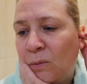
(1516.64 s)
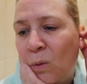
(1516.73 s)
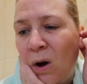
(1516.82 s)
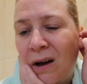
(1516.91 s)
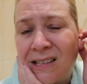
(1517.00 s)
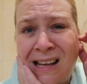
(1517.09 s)

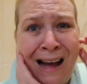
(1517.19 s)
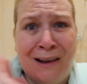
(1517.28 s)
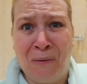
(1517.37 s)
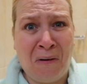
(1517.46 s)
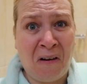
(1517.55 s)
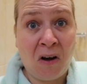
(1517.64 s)
works
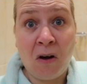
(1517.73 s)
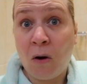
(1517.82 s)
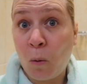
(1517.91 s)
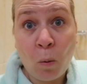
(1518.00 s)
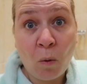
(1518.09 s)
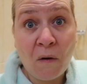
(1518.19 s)
out.
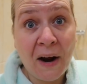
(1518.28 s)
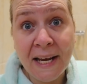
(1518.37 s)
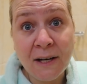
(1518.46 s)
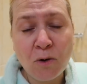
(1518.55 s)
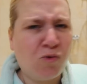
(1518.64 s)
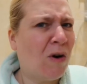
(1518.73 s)

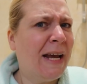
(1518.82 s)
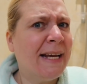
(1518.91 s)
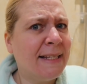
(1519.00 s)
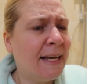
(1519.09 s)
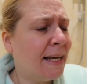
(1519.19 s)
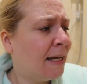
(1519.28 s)

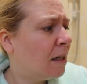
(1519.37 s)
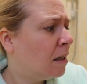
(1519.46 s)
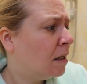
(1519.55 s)
Crazy.